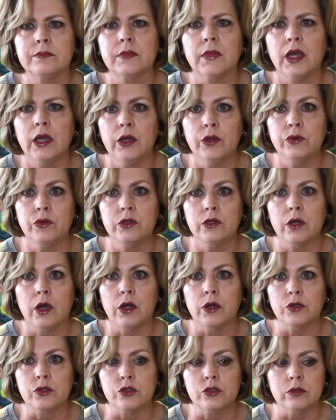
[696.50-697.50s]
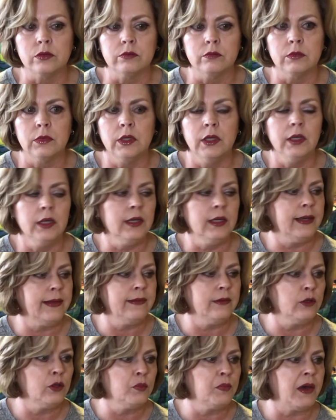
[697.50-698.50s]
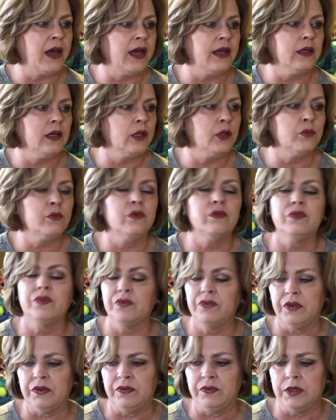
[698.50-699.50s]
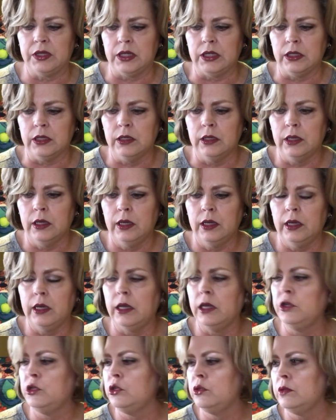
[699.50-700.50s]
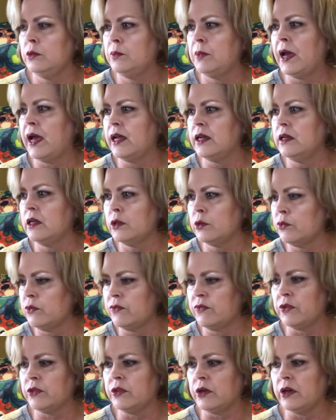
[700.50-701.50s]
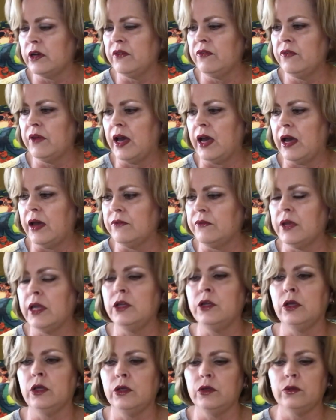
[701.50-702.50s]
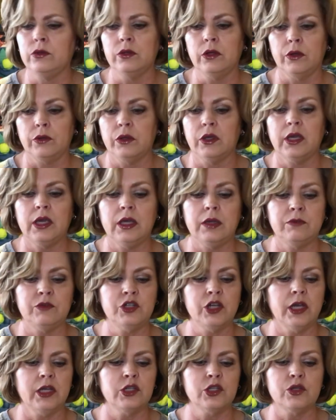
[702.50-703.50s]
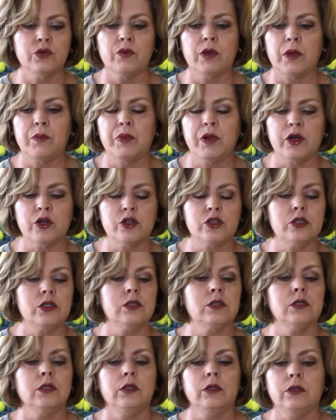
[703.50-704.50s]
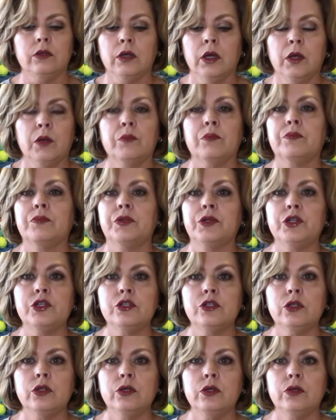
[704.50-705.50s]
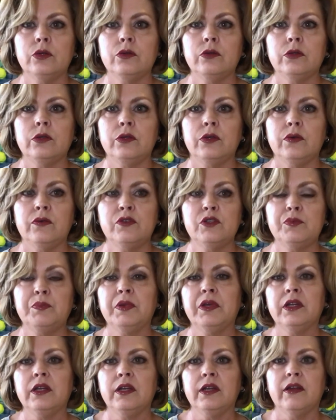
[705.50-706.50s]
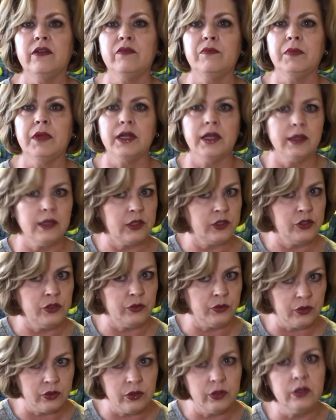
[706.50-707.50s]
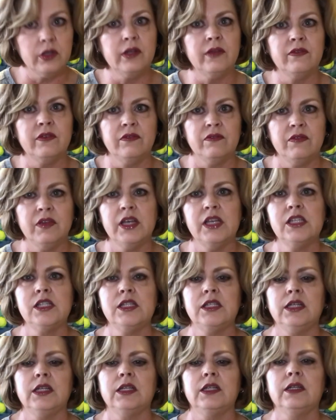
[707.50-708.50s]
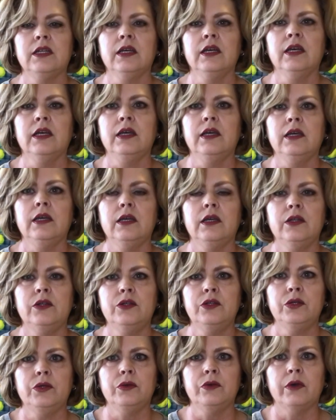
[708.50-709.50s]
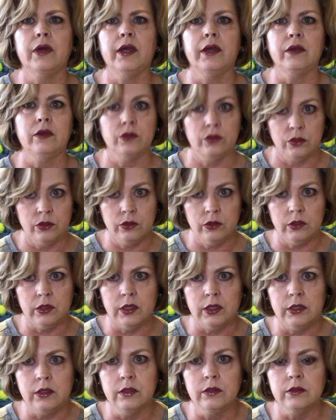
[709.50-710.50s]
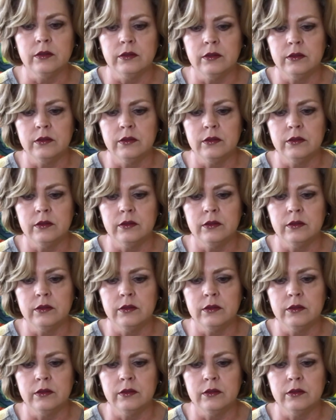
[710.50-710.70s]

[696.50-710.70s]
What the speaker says: $100, and then you buy another one for $50, and you buy another one for $35, and you know, you keep changing around purses, and you pretty soon you've spent enough money that you could have invested into a good,